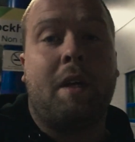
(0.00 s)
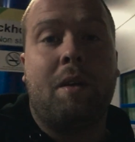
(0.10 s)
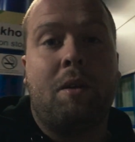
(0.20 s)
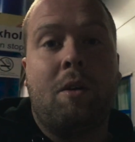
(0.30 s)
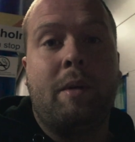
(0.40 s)
I
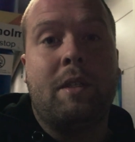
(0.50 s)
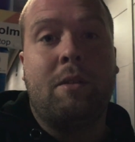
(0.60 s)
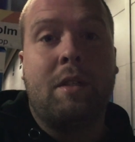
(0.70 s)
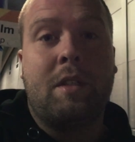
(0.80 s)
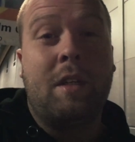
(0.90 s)
can go
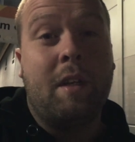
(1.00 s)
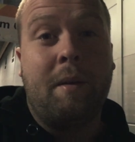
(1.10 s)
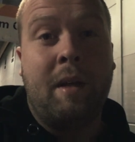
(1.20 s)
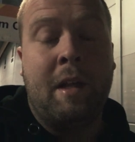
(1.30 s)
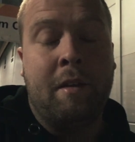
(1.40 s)
into the
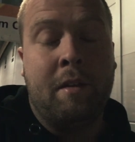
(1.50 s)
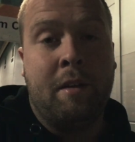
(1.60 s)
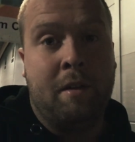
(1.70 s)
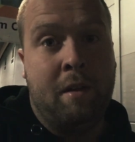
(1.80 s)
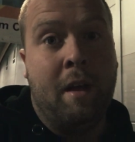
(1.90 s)
city and
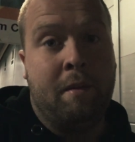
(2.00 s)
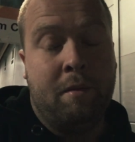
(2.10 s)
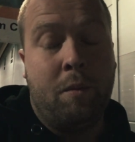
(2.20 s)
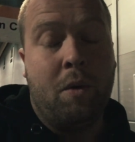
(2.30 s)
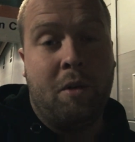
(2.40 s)

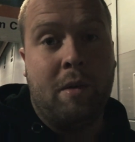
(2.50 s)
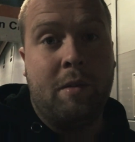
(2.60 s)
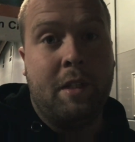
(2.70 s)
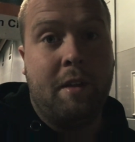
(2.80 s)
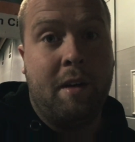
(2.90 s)
walk
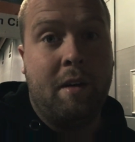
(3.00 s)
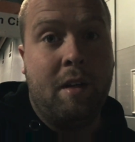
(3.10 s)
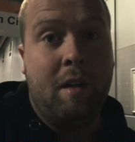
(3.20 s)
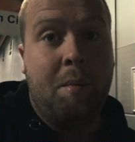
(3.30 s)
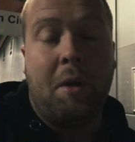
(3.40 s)
around in there,
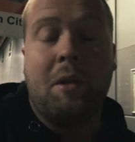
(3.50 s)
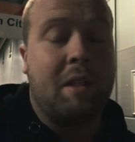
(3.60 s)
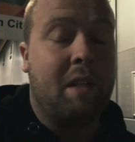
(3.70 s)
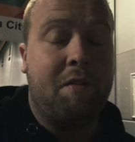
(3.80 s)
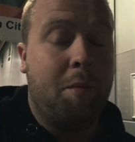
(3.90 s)

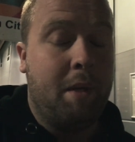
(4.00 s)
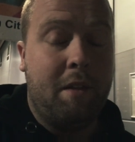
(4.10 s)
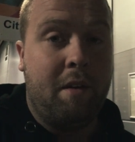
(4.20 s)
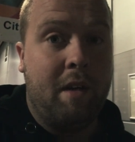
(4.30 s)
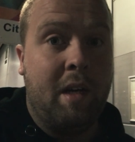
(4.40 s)
because I've never
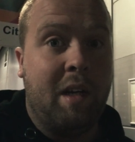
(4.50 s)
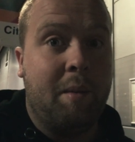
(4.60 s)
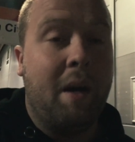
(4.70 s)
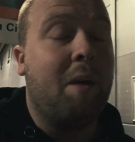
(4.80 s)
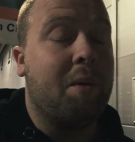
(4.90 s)
been there,
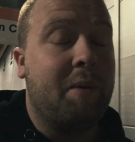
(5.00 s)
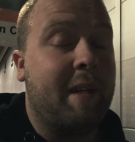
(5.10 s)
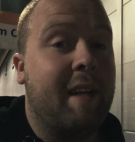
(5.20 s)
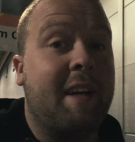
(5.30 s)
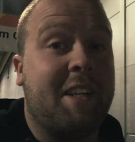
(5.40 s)
and I would
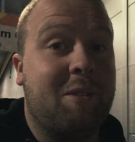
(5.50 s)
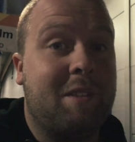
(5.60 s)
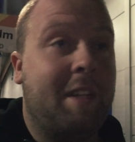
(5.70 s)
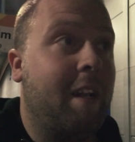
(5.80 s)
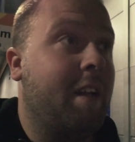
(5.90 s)
really like to
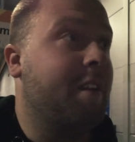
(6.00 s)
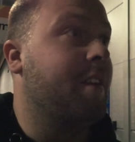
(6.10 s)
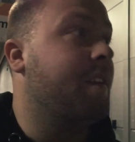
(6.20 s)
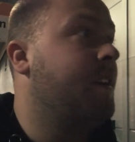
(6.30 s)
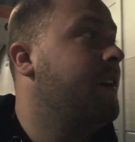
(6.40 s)
see
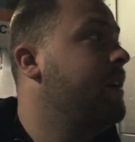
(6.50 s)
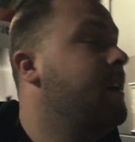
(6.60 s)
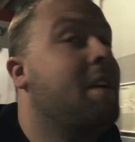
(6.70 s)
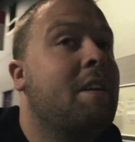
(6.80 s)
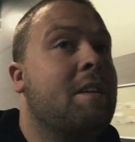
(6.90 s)
London.
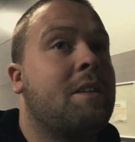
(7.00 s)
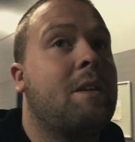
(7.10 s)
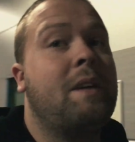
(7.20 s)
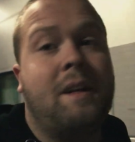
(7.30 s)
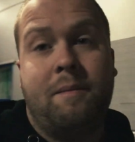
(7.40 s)

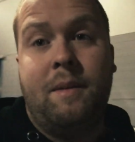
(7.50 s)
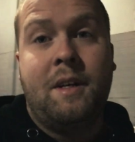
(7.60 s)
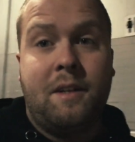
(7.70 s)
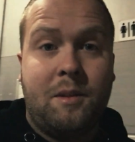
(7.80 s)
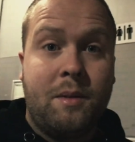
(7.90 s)
So yeah,
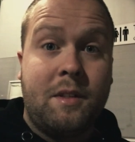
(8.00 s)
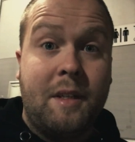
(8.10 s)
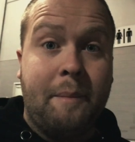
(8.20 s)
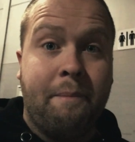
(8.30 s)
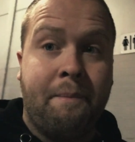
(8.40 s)
I guess we'll
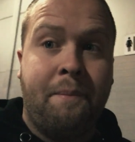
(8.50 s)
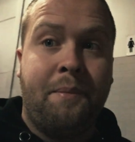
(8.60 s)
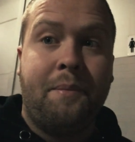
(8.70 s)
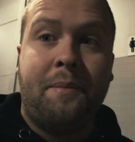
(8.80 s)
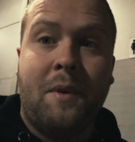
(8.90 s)
see.
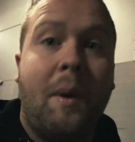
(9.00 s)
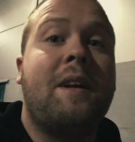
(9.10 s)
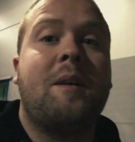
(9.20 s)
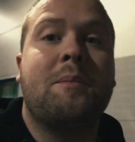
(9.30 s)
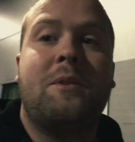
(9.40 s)

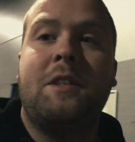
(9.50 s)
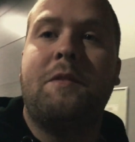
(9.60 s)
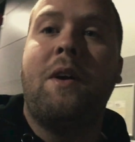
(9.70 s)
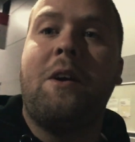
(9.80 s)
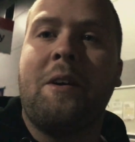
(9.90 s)
Welcome to
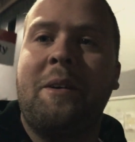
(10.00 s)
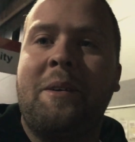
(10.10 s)
this vlog.